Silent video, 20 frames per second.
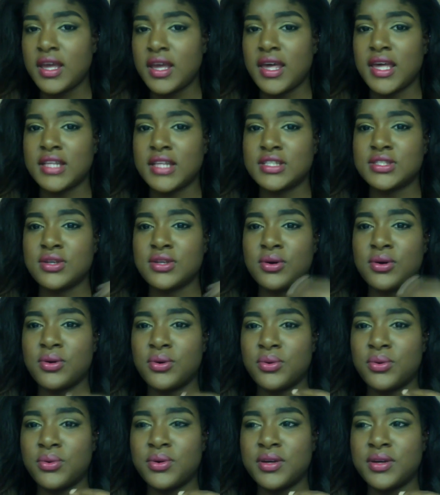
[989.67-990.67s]
And
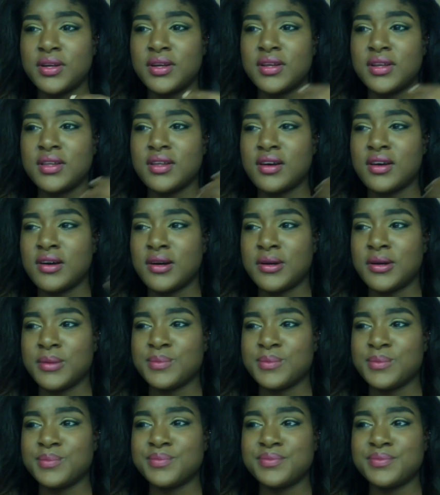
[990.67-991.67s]
so um,